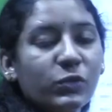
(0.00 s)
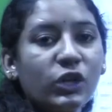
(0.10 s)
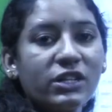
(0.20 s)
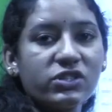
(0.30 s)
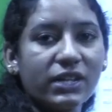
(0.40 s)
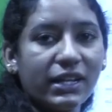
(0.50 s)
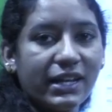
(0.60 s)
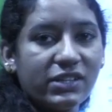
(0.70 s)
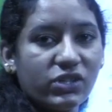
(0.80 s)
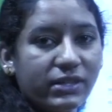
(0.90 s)

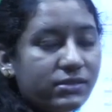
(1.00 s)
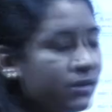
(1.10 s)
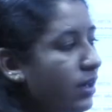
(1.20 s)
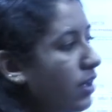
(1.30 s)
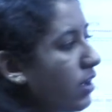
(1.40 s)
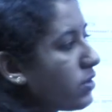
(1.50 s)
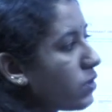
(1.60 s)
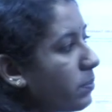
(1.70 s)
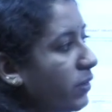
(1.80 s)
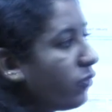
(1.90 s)
immunological agents.
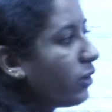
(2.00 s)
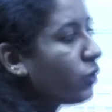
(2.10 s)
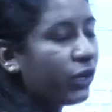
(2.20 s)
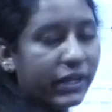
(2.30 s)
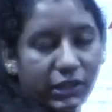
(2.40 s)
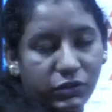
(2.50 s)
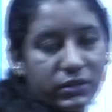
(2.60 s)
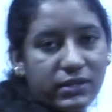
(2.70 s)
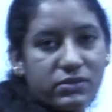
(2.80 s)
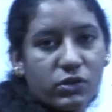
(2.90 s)
So before going
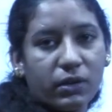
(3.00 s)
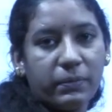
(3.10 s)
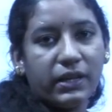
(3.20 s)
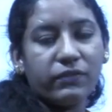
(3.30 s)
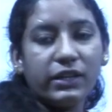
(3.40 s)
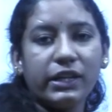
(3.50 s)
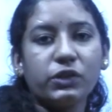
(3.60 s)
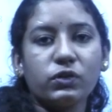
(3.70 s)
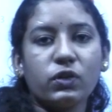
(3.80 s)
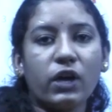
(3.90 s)
into this topic, we
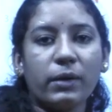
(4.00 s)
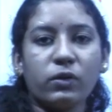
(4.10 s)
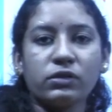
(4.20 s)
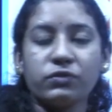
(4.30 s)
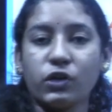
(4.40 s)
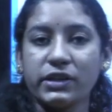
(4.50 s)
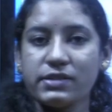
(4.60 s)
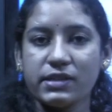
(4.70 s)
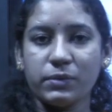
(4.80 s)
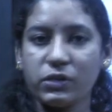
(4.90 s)
need to know about what
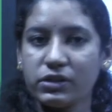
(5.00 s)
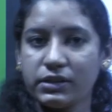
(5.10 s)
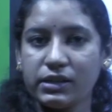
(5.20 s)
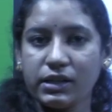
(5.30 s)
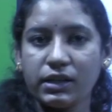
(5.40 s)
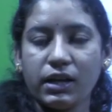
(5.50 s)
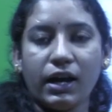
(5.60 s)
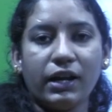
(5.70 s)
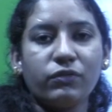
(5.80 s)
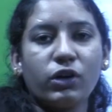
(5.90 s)
is immunity
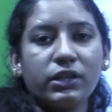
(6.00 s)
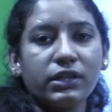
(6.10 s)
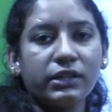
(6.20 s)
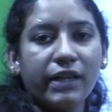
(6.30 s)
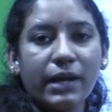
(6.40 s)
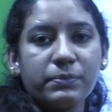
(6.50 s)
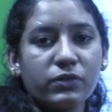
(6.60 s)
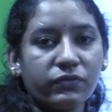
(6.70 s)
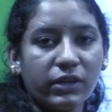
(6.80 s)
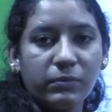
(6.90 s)
and what are the types
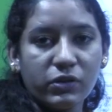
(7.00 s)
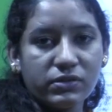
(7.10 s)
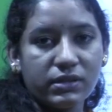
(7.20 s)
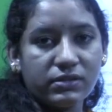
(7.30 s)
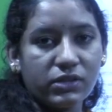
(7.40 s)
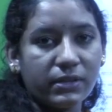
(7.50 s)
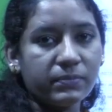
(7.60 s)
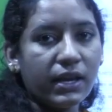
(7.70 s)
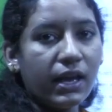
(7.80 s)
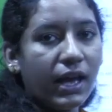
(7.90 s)
of immune
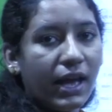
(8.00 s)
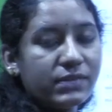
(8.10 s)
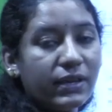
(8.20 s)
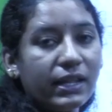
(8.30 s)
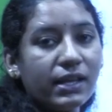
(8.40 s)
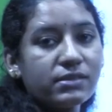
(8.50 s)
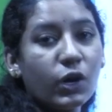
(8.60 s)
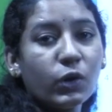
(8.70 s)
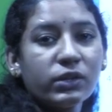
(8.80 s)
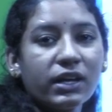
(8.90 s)
system, as well as
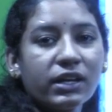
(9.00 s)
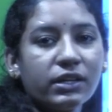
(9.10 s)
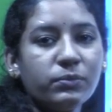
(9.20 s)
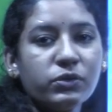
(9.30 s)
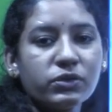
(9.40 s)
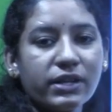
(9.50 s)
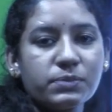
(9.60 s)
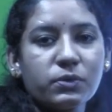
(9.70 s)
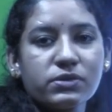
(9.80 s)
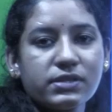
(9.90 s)
how the immune
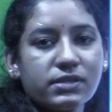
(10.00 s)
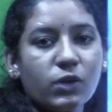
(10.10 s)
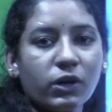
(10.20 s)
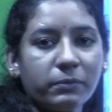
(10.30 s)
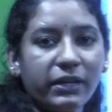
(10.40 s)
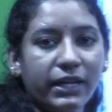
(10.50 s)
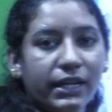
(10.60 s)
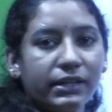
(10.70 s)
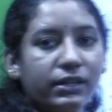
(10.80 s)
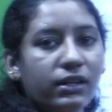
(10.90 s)
responses are
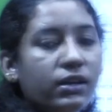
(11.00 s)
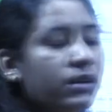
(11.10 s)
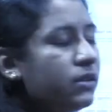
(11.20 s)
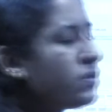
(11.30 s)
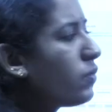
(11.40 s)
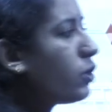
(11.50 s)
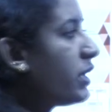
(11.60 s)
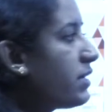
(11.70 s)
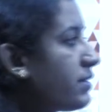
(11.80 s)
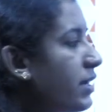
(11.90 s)
mediated. So
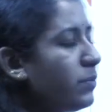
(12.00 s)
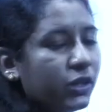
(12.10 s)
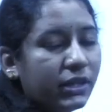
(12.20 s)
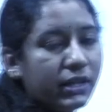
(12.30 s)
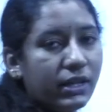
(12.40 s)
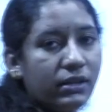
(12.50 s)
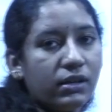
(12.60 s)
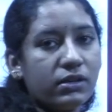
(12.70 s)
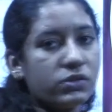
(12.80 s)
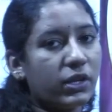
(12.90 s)
what is immunity?
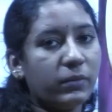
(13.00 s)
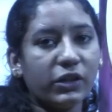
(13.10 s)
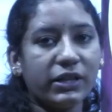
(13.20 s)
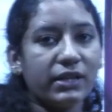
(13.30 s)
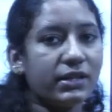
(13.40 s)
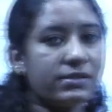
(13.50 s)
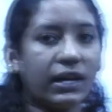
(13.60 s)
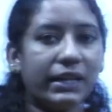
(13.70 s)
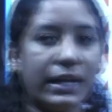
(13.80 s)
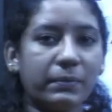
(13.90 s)
So immunity, it is
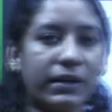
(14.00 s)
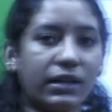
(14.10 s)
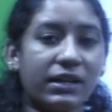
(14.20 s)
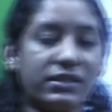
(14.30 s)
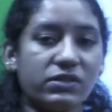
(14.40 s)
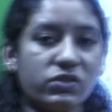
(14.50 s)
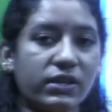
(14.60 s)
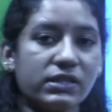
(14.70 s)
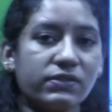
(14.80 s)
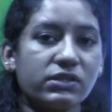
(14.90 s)
nothing but the
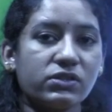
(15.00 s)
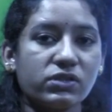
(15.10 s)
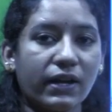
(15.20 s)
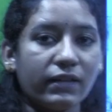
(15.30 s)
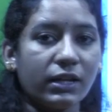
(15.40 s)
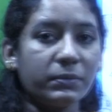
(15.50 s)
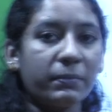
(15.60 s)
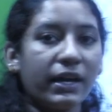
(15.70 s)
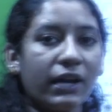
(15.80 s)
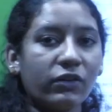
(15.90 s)
resistance which is
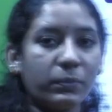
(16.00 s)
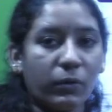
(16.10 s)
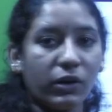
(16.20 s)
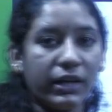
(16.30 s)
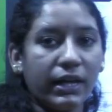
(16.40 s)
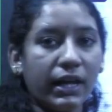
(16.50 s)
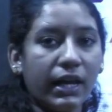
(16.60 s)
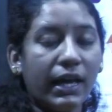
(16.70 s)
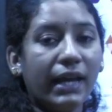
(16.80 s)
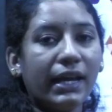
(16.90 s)
developed by our body
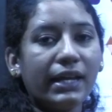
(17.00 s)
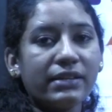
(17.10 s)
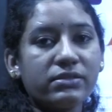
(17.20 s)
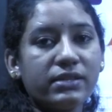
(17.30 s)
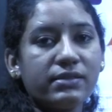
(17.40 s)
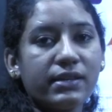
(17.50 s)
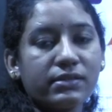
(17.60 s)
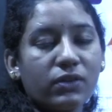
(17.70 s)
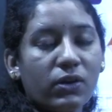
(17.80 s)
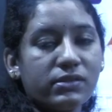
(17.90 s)
against
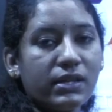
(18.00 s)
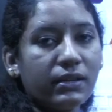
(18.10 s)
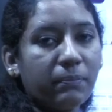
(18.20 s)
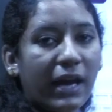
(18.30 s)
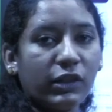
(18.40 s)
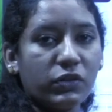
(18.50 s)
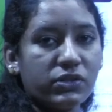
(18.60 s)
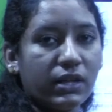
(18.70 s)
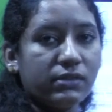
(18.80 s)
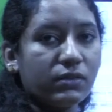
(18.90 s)
disease causing
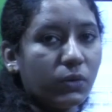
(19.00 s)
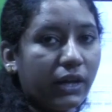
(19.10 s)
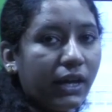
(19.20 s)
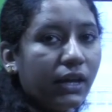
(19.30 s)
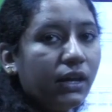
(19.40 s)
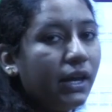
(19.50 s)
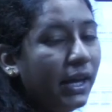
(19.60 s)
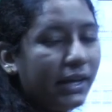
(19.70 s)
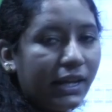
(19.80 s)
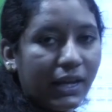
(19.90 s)
pathogens. Okay,
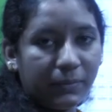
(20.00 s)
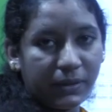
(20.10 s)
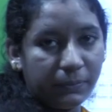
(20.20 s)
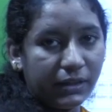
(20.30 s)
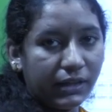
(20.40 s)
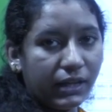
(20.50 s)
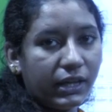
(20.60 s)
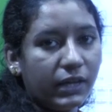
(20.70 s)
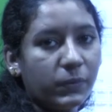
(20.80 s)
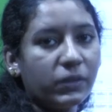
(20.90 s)
again I am
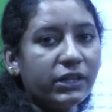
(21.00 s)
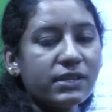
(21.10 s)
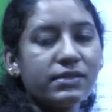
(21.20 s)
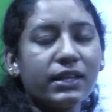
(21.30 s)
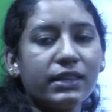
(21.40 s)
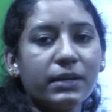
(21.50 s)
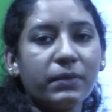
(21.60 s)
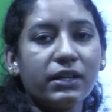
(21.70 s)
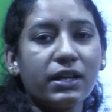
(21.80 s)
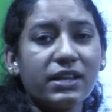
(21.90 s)
repeating, immunity is nothing
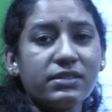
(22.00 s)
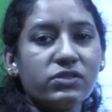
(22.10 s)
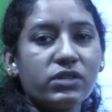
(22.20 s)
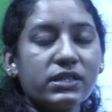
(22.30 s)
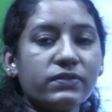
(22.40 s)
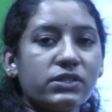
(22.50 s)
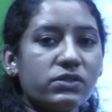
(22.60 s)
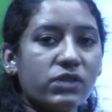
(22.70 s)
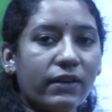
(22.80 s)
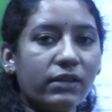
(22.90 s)
but the resistance which
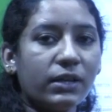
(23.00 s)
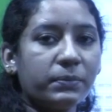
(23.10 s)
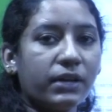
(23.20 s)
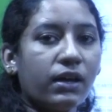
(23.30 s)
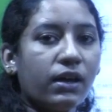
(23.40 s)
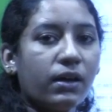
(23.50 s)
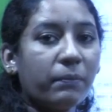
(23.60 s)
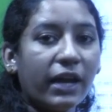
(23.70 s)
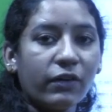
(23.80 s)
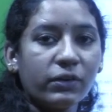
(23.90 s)
is developed
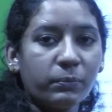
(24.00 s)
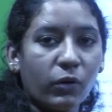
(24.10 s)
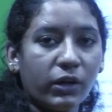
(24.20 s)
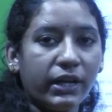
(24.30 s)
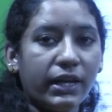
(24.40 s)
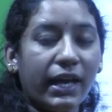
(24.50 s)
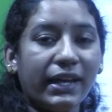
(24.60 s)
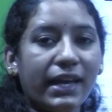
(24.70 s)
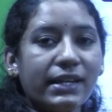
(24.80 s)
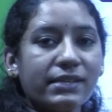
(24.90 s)
by our body
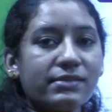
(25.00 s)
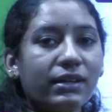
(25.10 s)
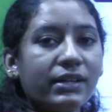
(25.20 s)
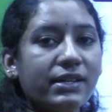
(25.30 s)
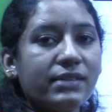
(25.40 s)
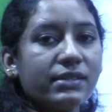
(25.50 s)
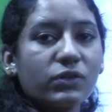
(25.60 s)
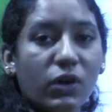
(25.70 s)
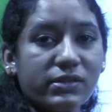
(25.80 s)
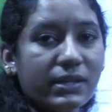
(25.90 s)
against the disease
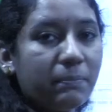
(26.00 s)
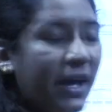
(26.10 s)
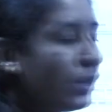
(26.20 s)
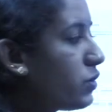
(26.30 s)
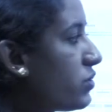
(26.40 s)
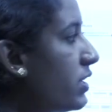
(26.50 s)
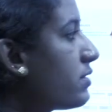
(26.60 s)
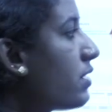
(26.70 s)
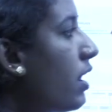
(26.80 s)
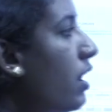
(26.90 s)
causing
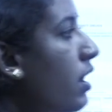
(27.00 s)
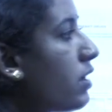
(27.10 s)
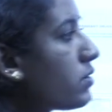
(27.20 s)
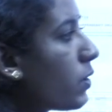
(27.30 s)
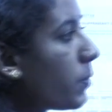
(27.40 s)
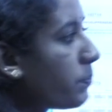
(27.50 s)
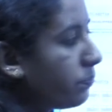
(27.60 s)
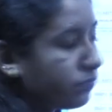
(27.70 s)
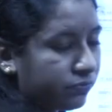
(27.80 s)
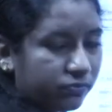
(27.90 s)
pathogens. So
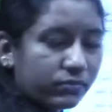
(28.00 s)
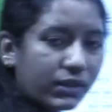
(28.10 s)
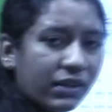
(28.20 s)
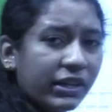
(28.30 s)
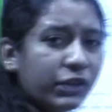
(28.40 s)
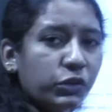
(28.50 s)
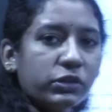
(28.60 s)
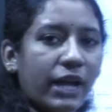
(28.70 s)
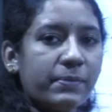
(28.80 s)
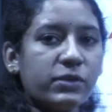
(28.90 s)
there are
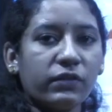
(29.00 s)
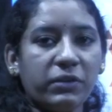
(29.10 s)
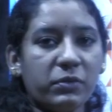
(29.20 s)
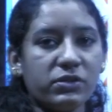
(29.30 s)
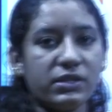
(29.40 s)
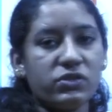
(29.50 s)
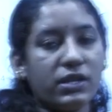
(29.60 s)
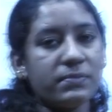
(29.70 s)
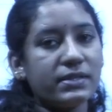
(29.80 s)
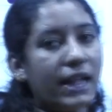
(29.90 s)
two types of immune
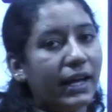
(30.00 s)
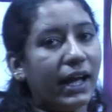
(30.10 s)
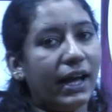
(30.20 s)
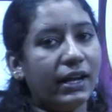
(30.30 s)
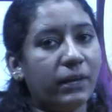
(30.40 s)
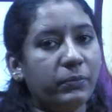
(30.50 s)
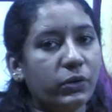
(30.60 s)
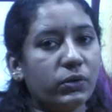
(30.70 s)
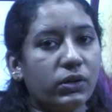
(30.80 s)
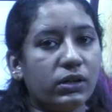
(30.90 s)
systems, like
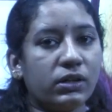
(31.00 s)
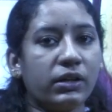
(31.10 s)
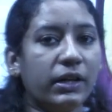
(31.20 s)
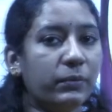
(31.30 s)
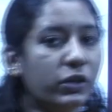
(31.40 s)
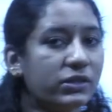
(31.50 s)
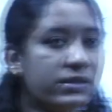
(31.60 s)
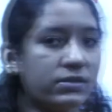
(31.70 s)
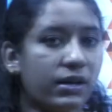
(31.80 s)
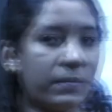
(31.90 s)
adaptive immune
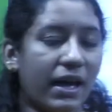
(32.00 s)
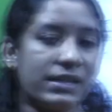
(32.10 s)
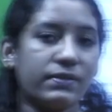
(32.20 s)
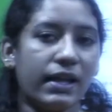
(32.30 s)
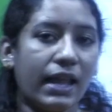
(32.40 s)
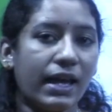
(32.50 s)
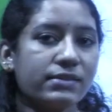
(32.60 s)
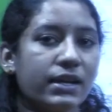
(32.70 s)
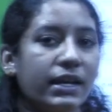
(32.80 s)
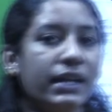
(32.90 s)
system as well
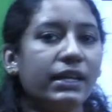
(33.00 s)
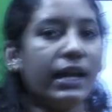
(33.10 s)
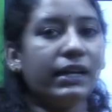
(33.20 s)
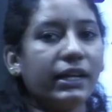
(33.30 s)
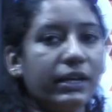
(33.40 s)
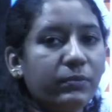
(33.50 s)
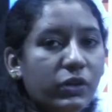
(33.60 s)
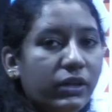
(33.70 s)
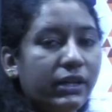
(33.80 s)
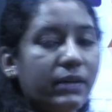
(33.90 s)
as innate
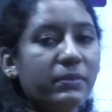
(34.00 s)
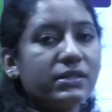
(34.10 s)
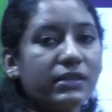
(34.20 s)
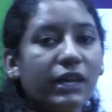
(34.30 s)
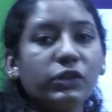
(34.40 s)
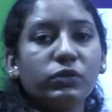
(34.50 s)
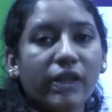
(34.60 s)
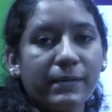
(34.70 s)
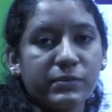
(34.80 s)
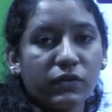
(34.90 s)
immunity. Means there are two
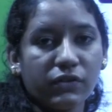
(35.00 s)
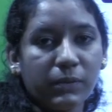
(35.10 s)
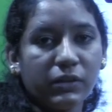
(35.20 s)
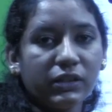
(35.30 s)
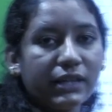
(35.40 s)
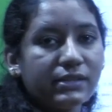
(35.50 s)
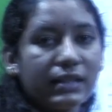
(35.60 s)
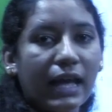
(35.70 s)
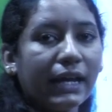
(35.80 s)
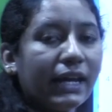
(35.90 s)
types of immunities,
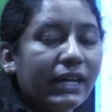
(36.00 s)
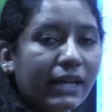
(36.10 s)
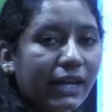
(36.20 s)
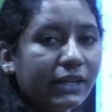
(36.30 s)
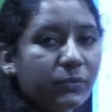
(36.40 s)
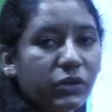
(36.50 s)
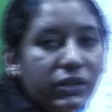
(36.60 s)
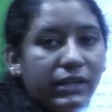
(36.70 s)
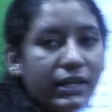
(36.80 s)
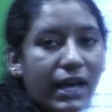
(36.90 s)
like innate
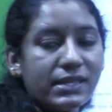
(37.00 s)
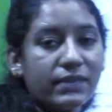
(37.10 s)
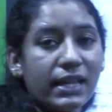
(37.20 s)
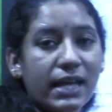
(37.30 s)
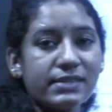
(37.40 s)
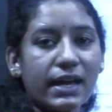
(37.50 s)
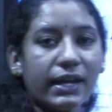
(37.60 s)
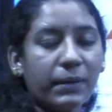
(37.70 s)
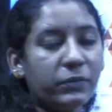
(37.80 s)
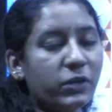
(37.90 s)
immunity as well as
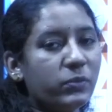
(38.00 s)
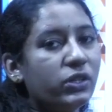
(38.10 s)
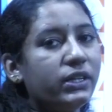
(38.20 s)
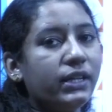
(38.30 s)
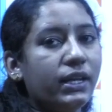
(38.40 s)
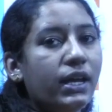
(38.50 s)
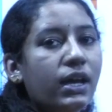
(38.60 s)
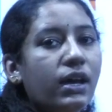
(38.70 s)
adaptive immunity.